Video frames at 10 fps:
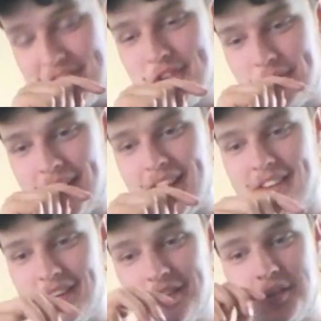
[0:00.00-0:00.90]
This is
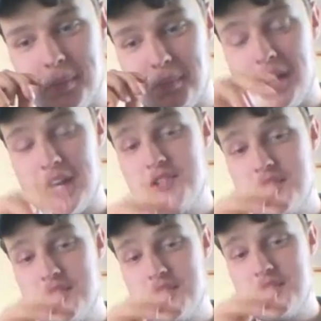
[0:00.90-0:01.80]
funny. There's a
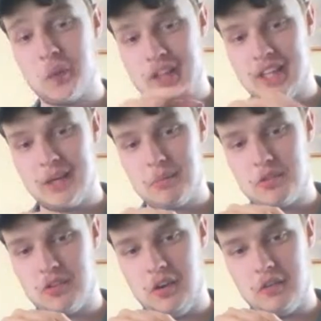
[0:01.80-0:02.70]
bunch of old
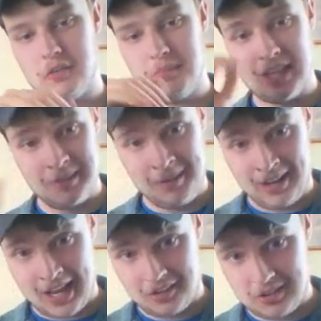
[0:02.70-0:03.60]
clips of me and the
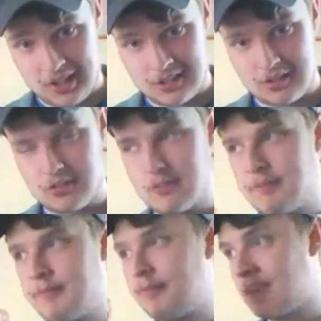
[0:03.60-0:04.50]
Maniac
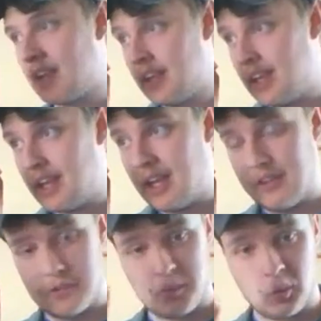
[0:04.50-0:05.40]
Scientist
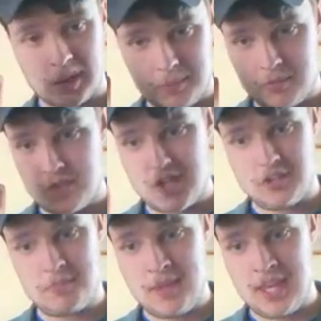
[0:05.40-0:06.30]
and some old clips of
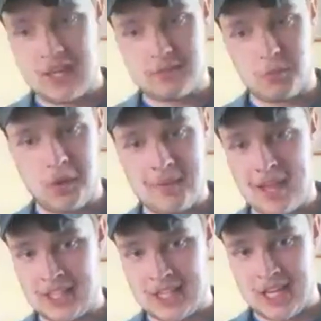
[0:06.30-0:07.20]
just me from way
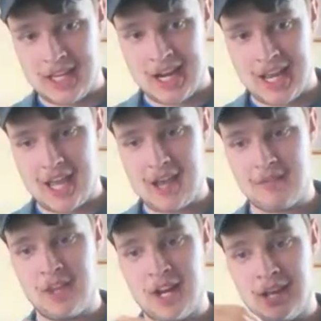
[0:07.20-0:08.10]
back in the day that I
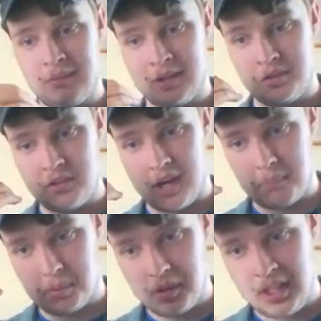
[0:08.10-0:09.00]
have that I'm going to start